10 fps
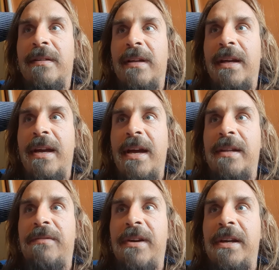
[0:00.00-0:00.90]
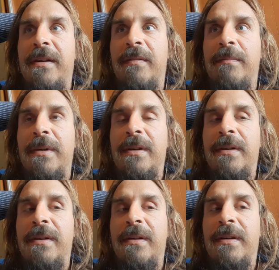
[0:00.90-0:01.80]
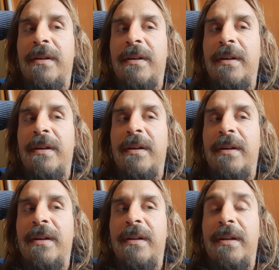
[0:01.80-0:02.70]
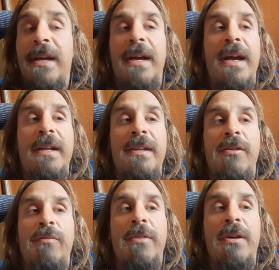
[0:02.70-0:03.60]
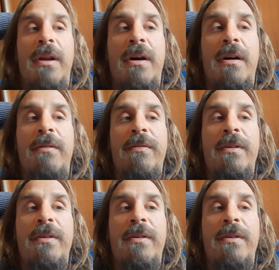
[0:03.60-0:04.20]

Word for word: They hate freedom. They hate human love.